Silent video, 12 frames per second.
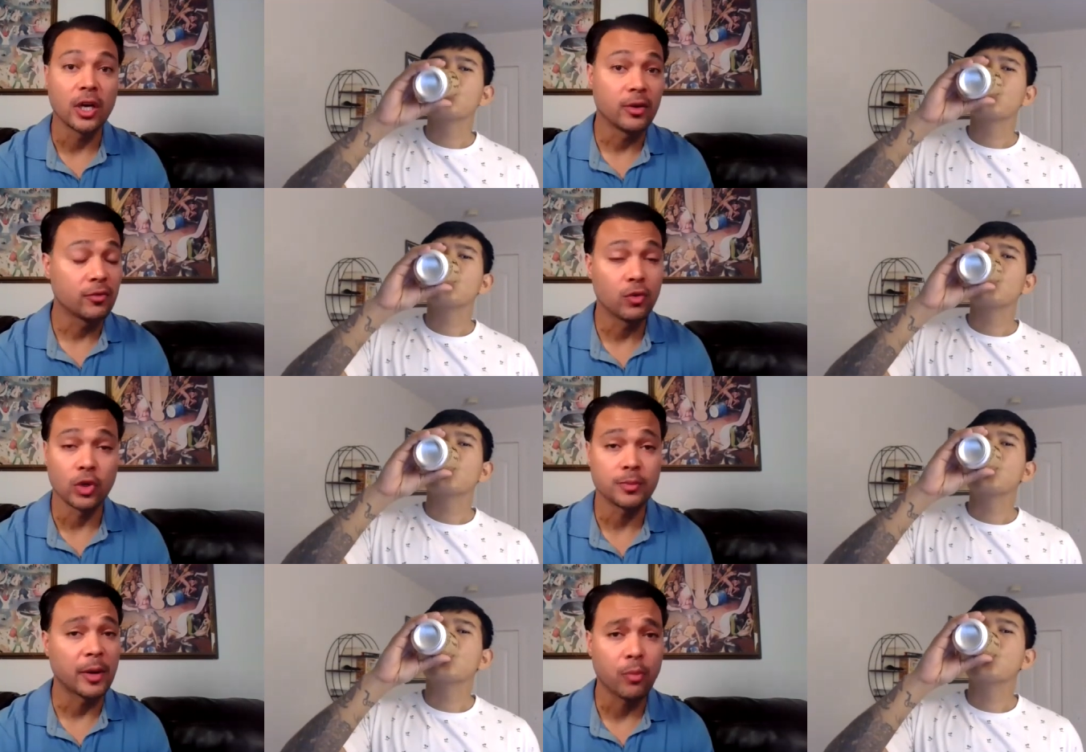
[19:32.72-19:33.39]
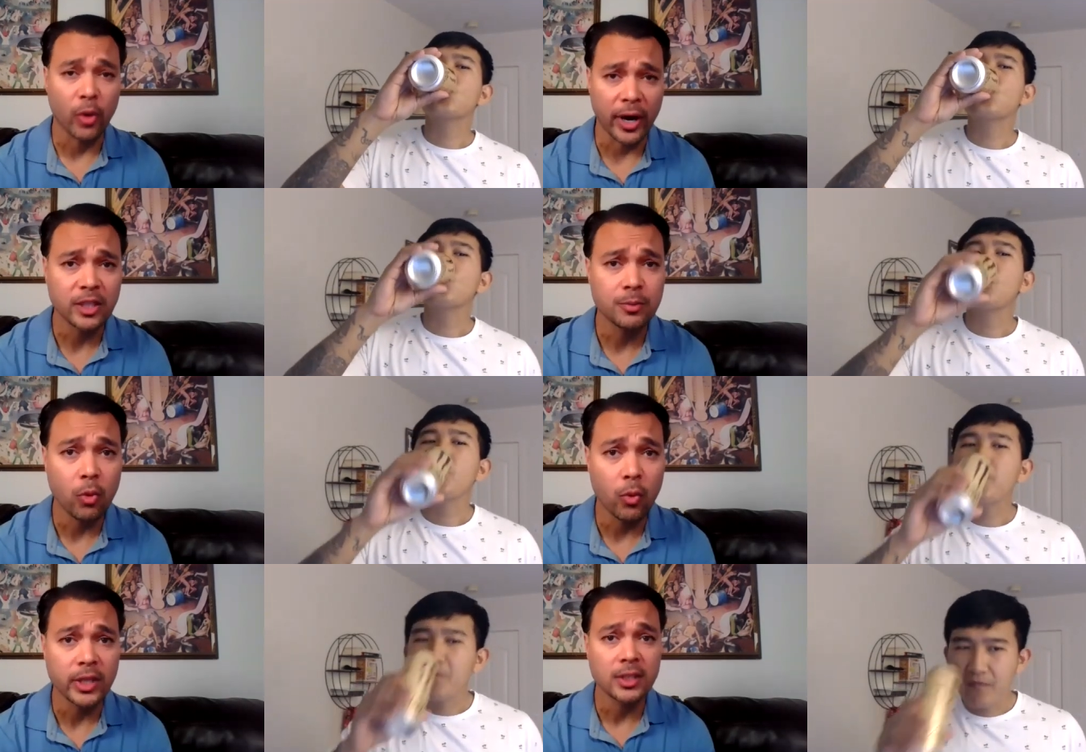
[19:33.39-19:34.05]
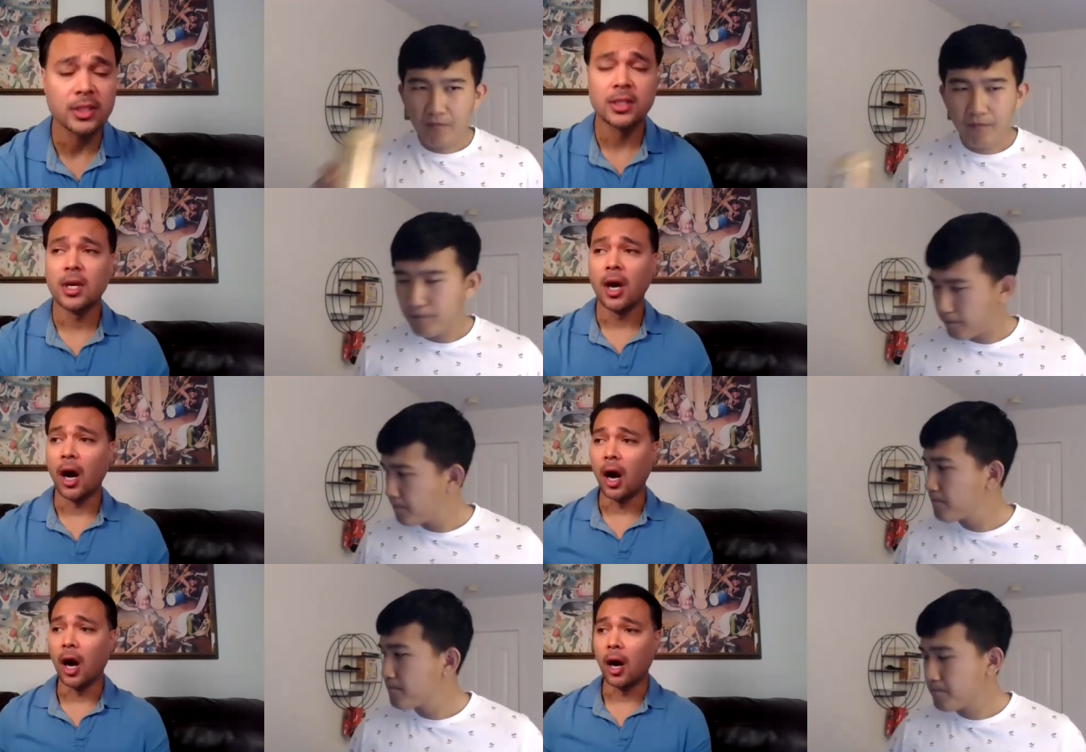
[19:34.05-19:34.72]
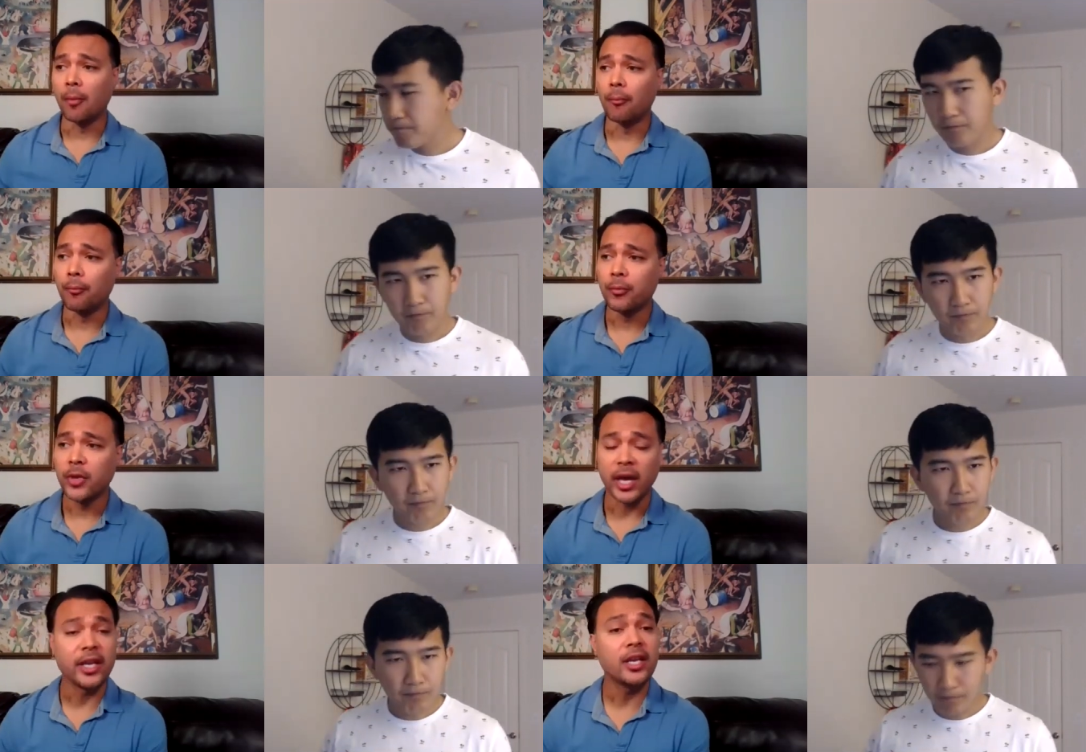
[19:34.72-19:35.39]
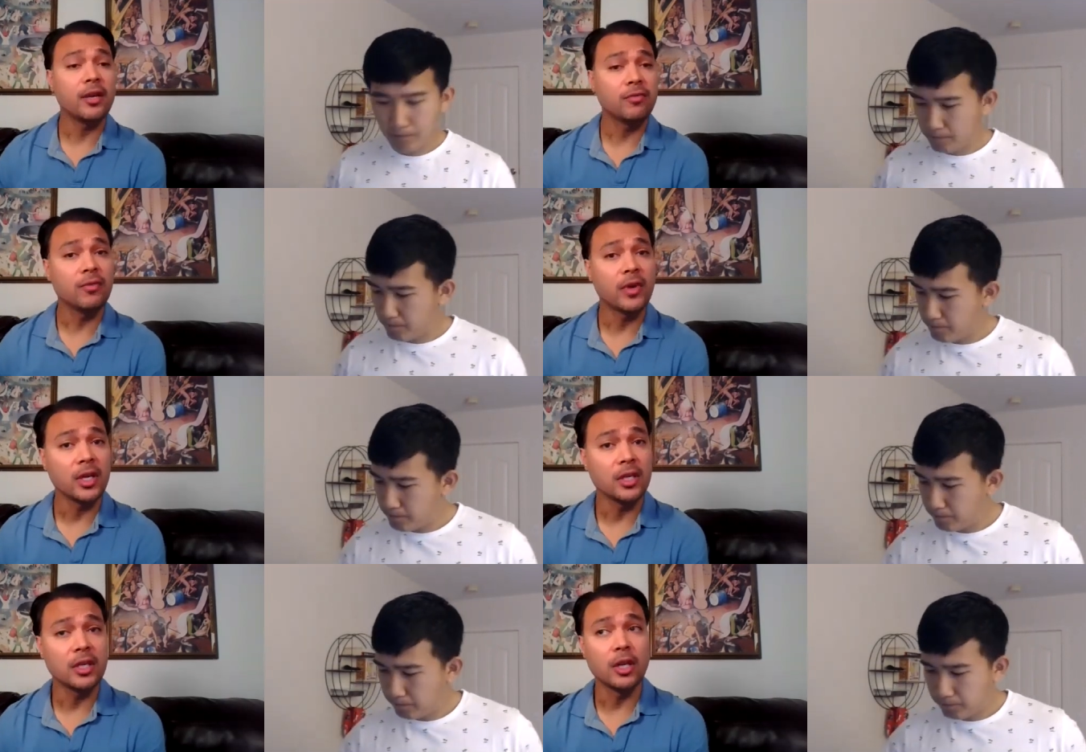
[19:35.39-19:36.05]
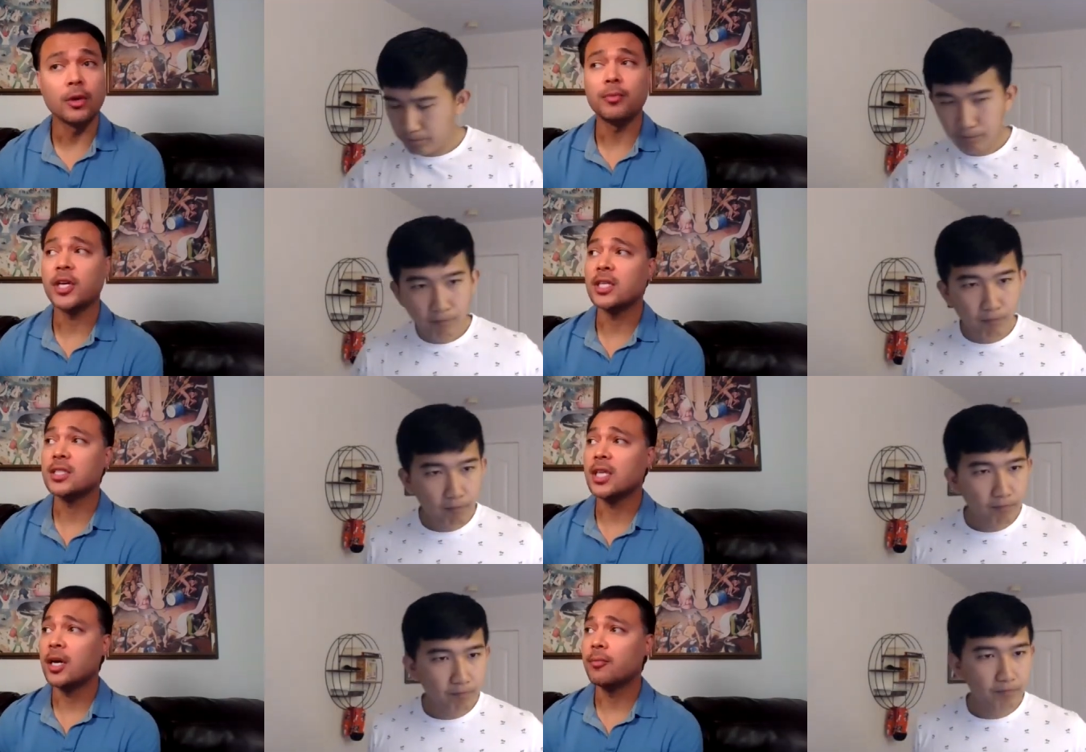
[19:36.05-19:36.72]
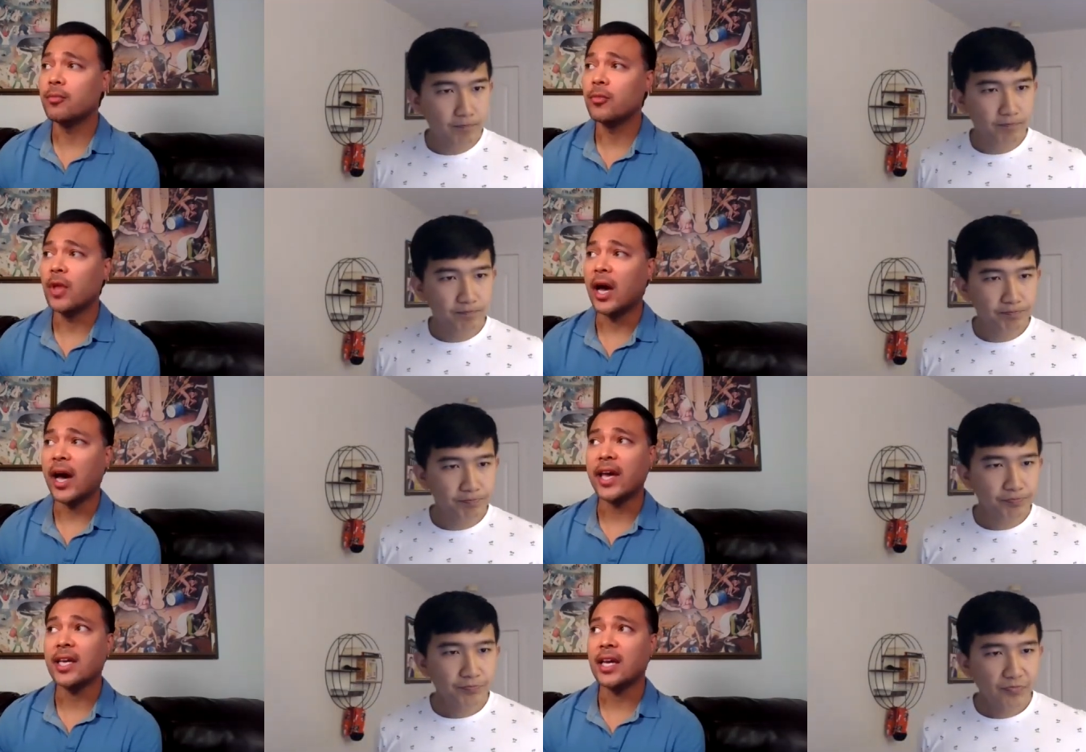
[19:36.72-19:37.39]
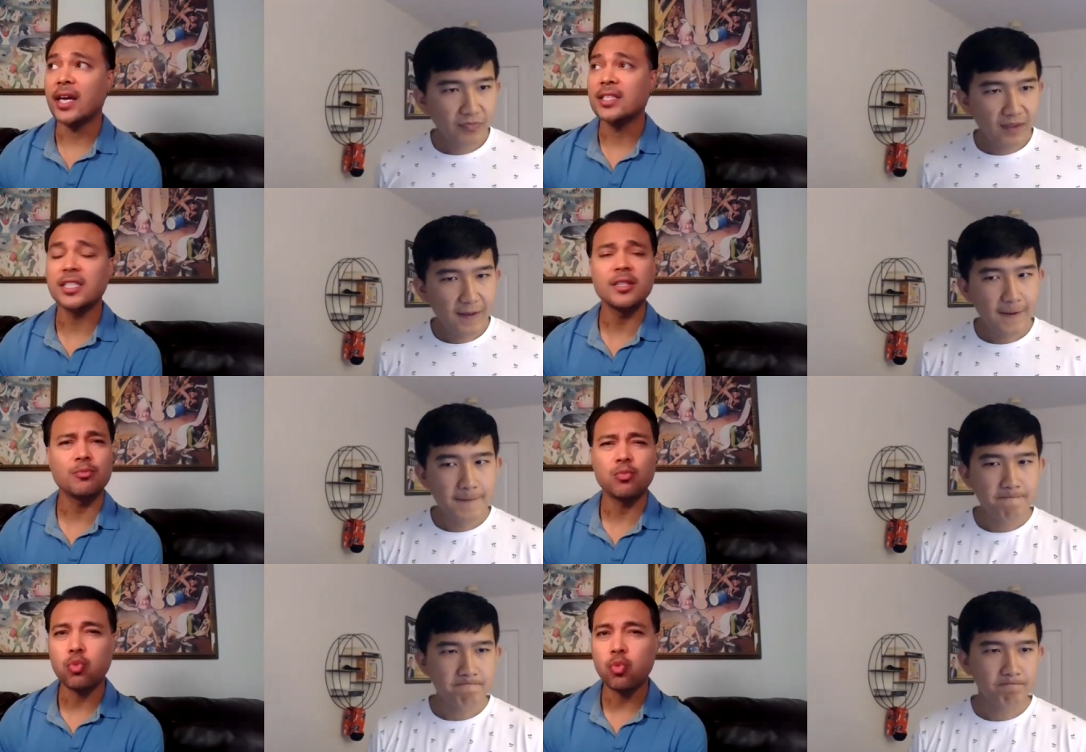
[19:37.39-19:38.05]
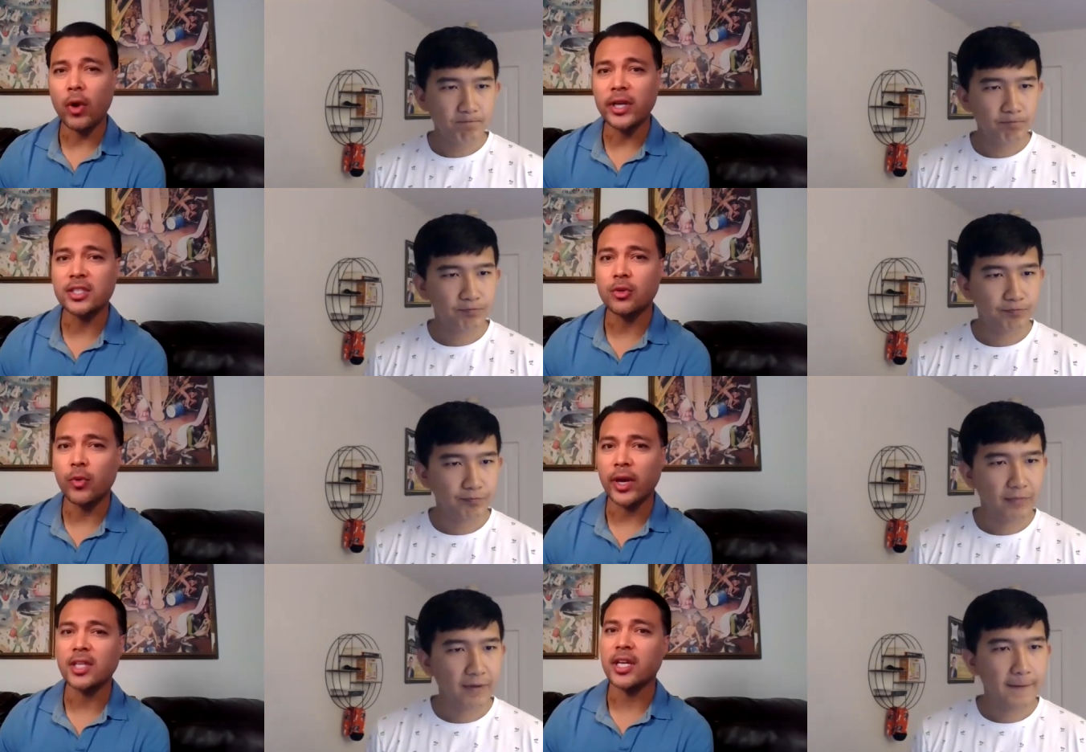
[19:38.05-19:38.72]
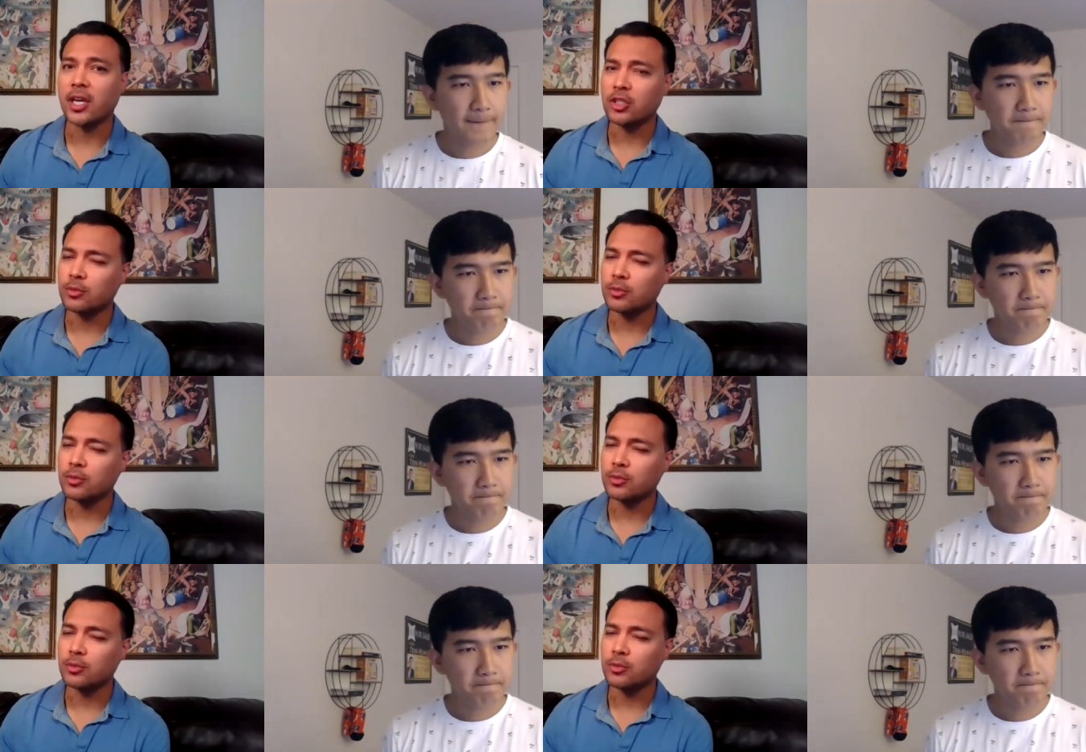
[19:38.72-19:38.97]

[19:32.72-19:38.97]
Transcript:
Speaker 1: on, of course, my price point. Um, and then, you know, because um, I, I didn't price it correctly and I